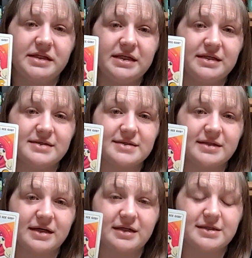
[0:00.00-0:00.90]
Geese in
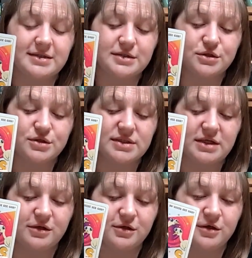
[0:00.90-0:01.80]
like an
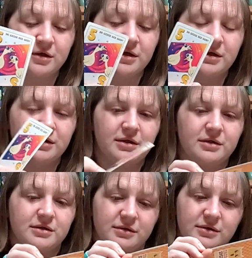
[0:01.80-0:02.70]
interstellar,
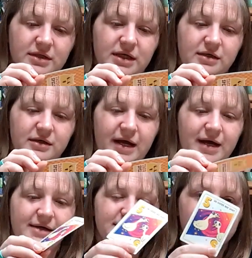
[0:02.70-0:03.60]
like
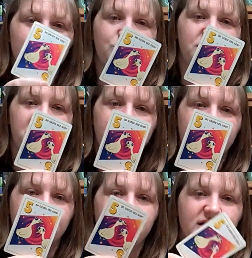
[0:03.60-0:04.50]
acid
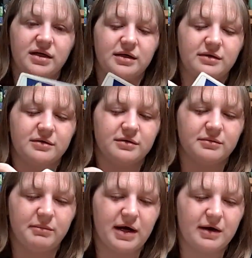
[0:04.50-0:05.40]
tripping looking
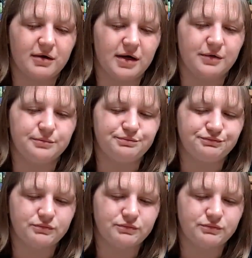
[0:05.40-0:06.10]
background.